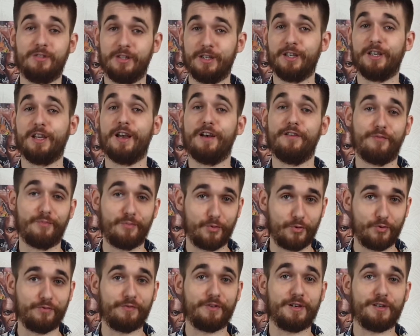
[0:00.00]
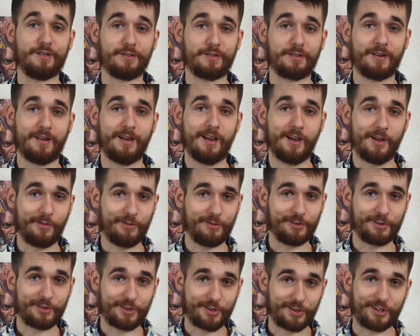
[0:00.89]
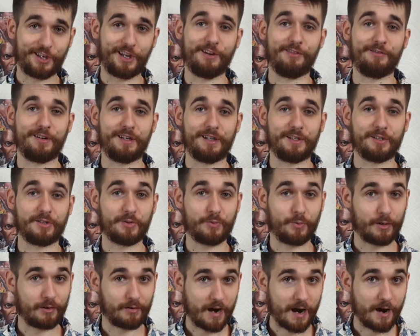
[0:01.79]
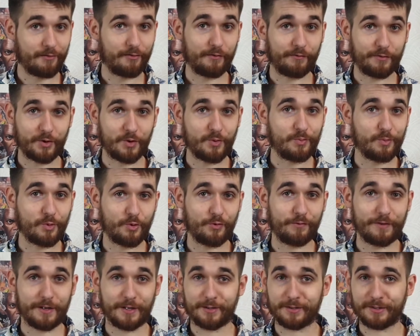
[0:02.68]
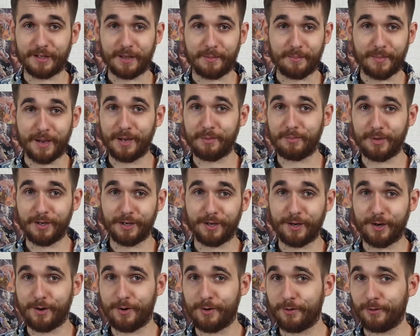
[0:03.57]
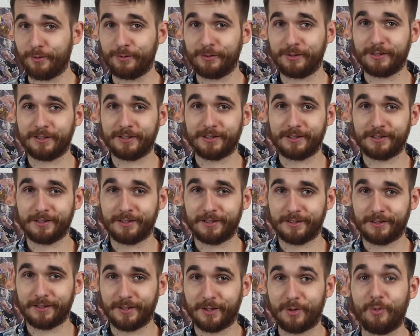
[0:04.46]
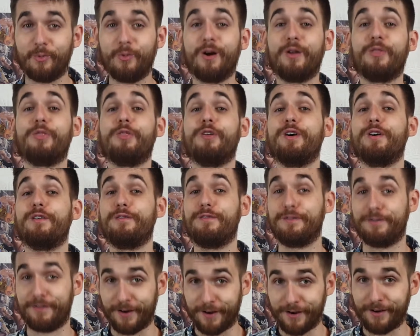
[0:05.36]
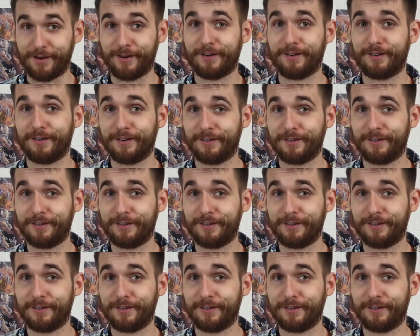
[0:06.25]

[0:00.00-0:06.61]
WTF movies, a series where I review movies that make me go, what the fuck?